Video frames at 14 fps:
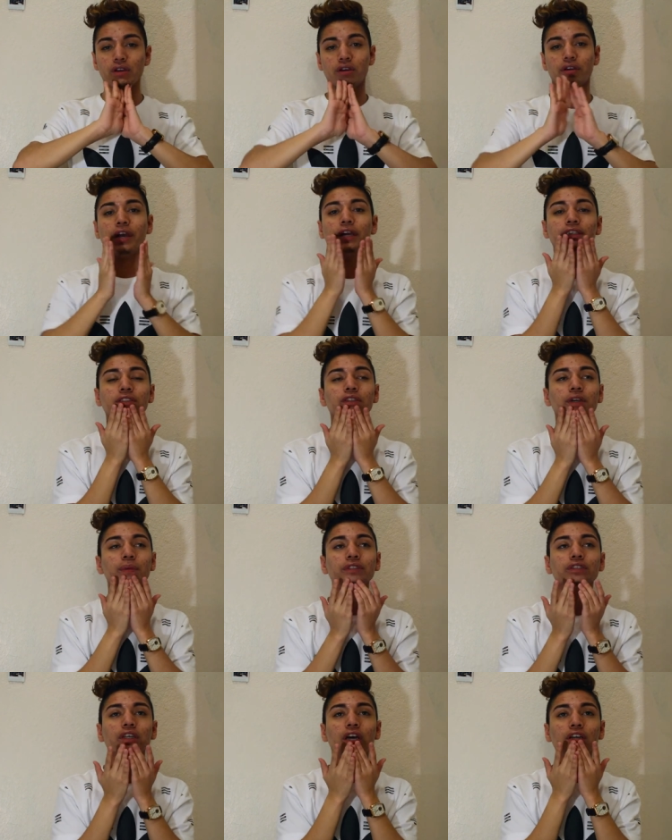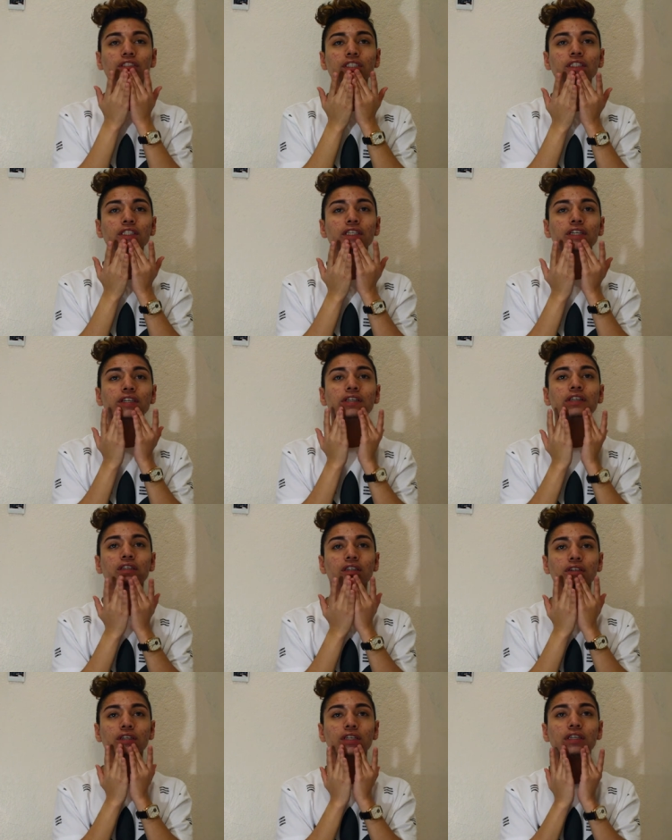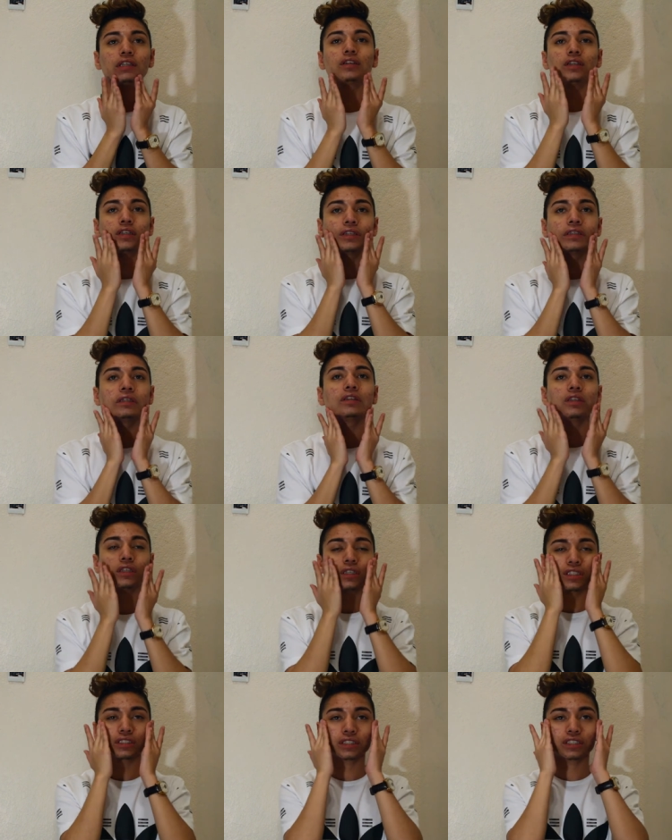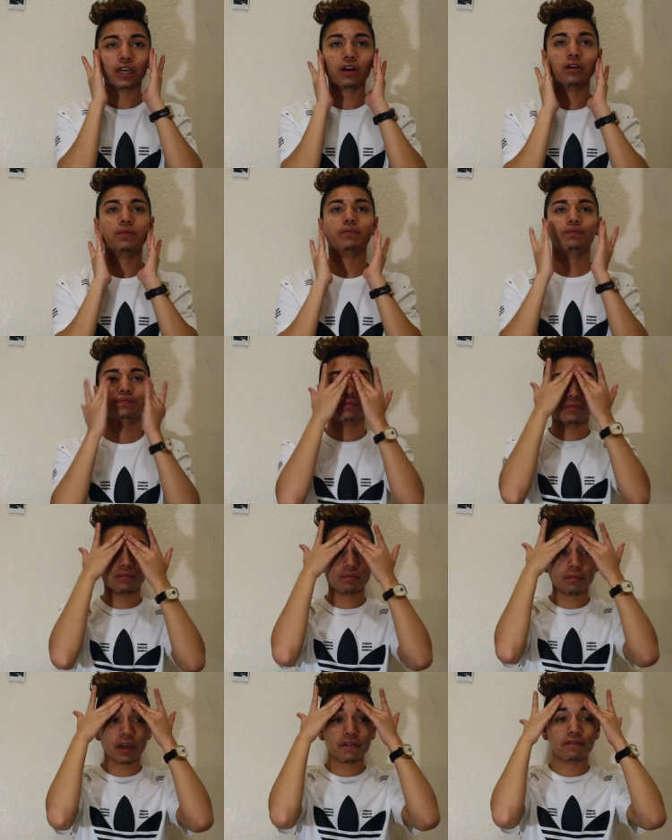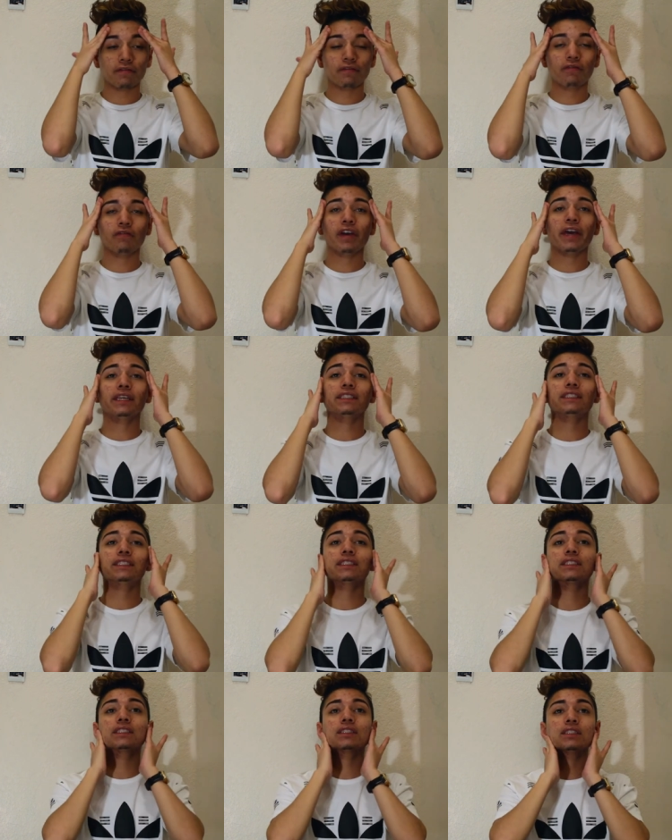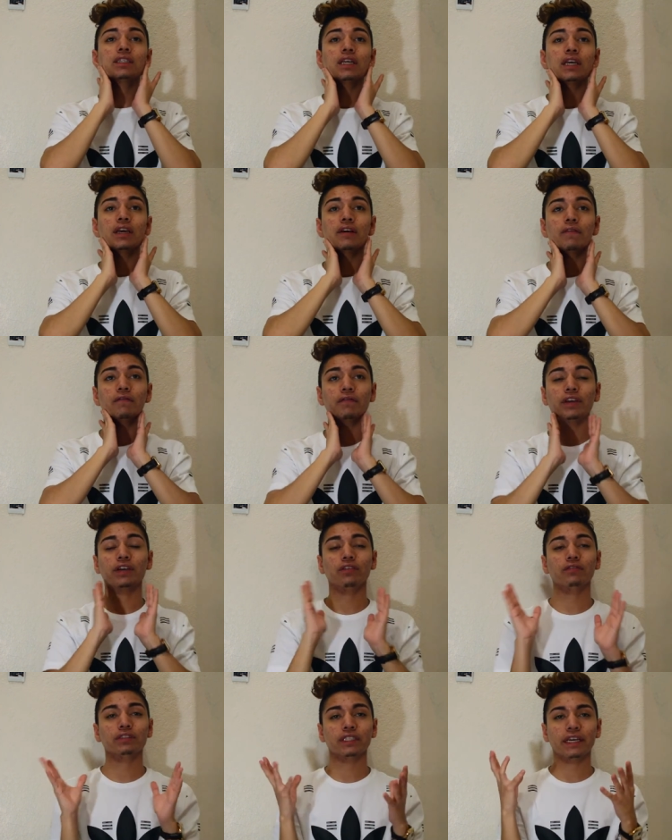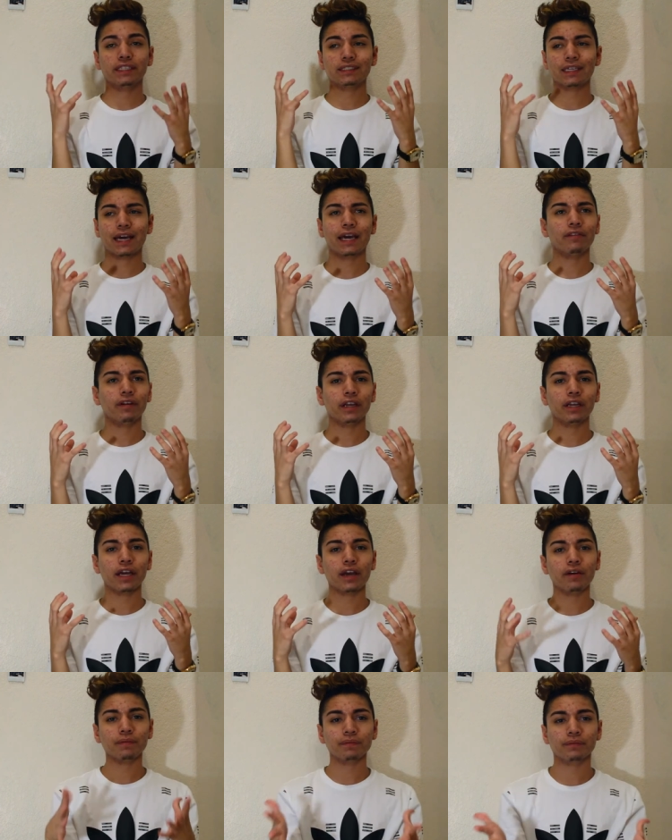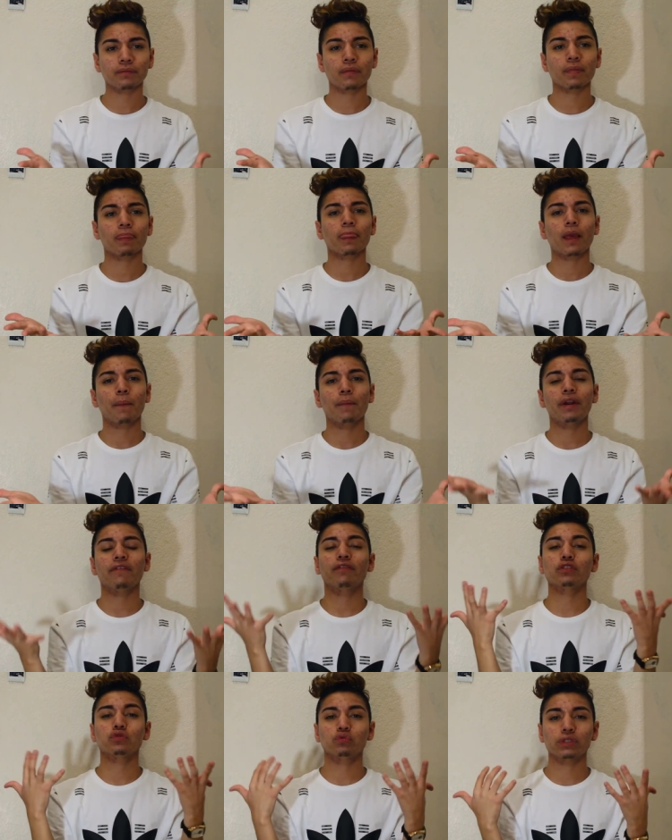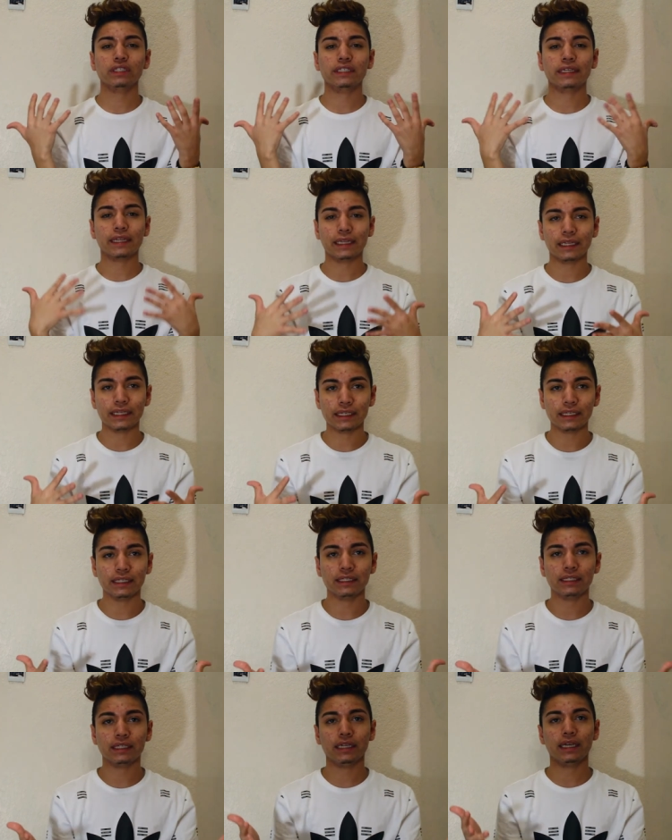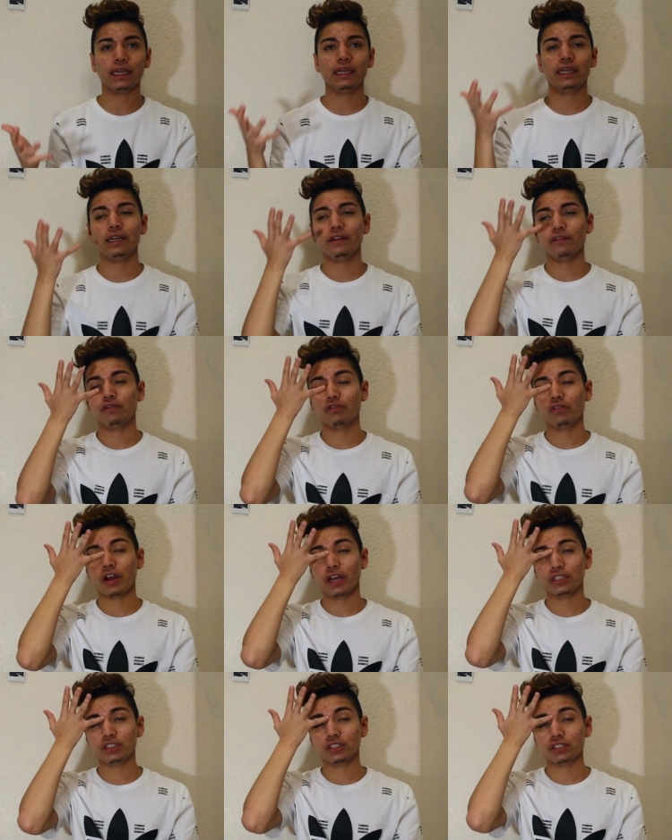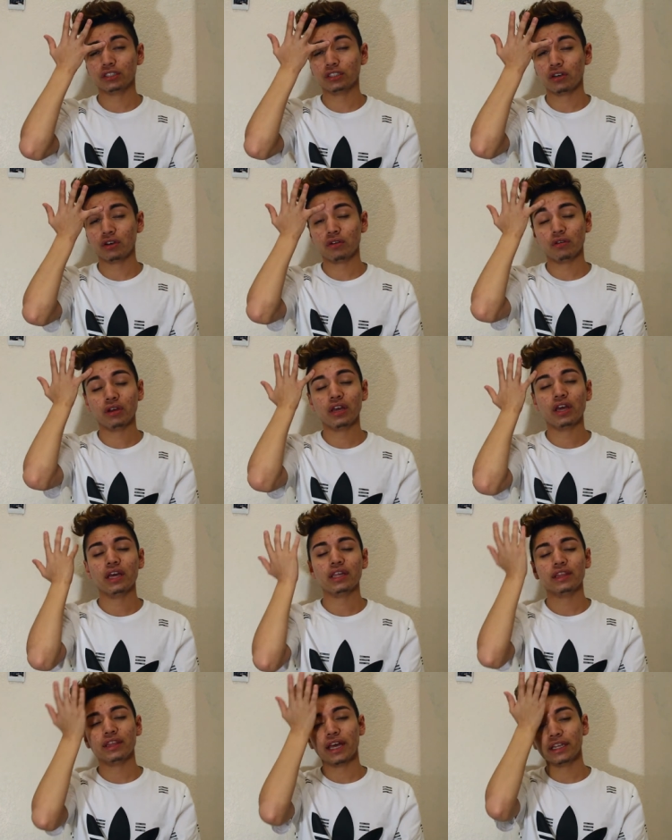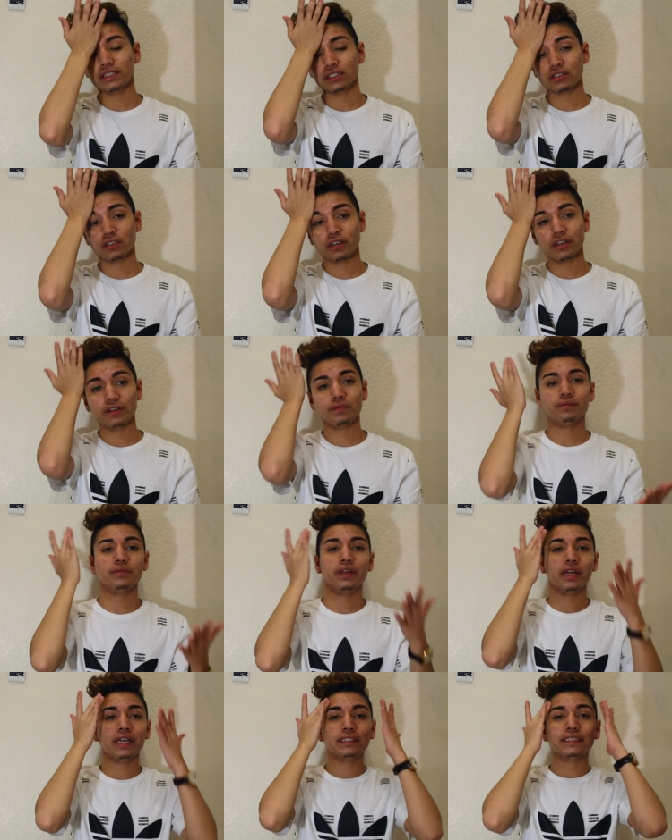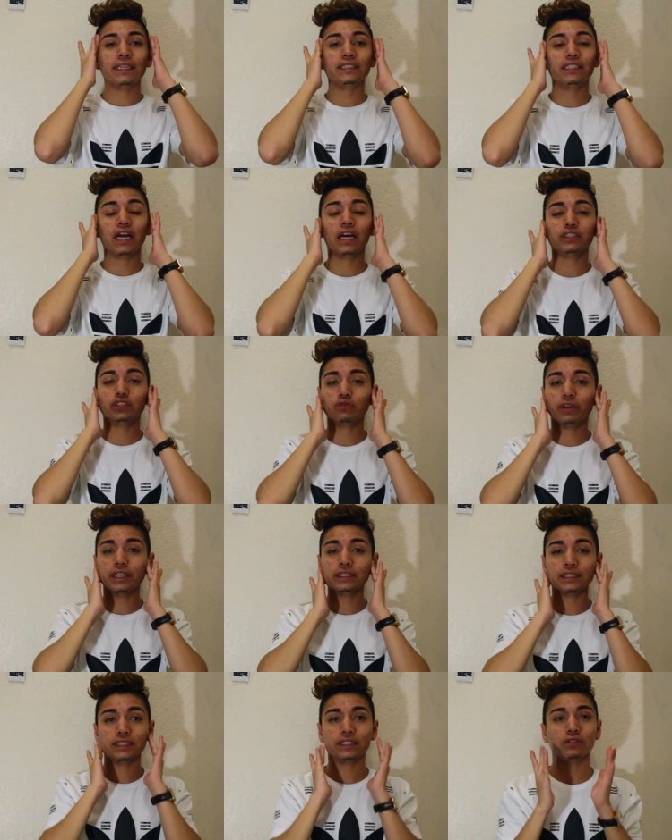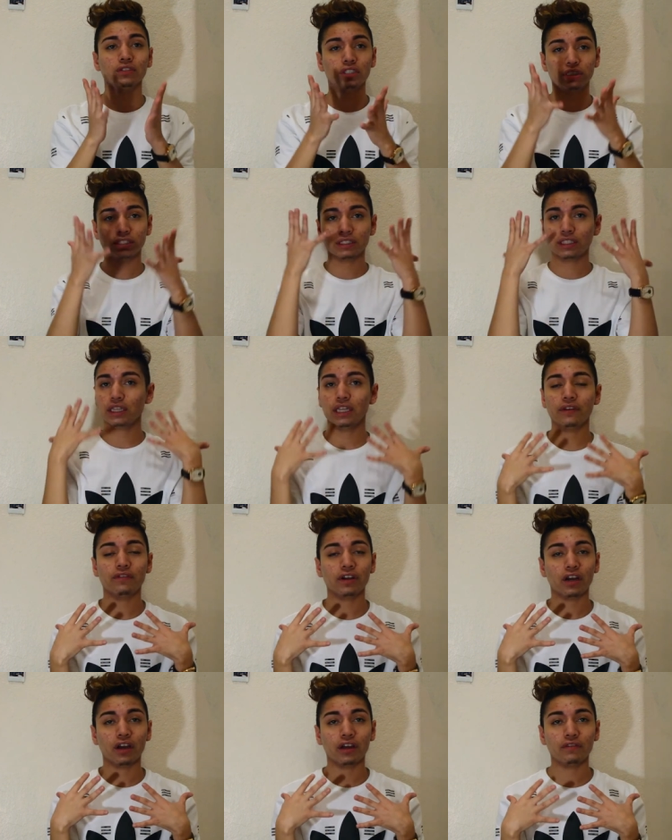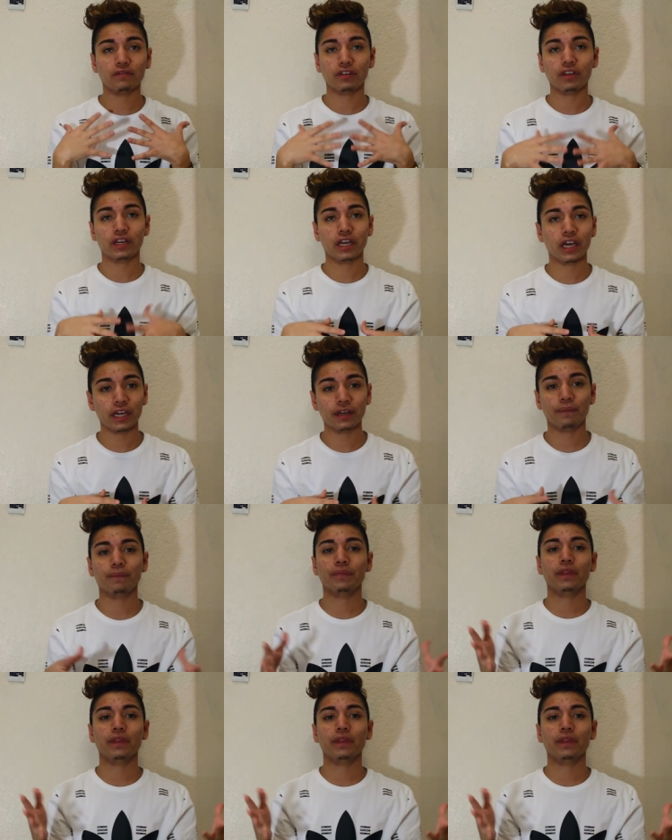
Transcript: Okay, so I massaged it all. So, my face feels like tight right now, but it feels really clean and fresh. So, that's good. And it says not to rinse, so just leave it on for the night